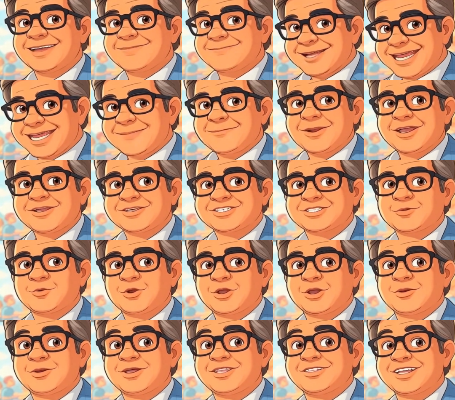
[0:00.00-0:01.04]
Many parents
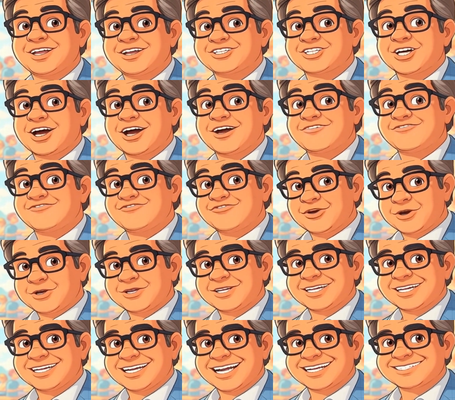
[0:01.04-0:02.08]
worry when their child
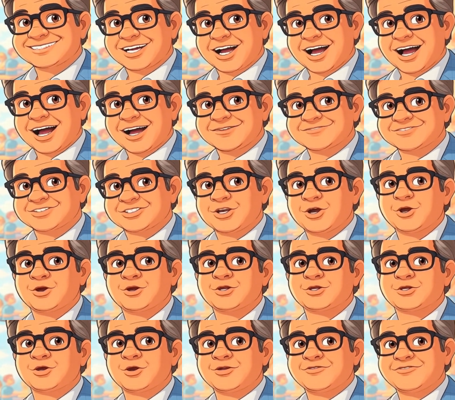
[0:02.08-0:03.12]
frequently gets coughs,
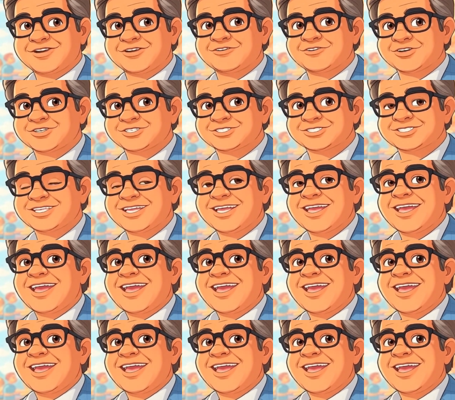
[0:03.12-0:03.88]
colds, or fevers,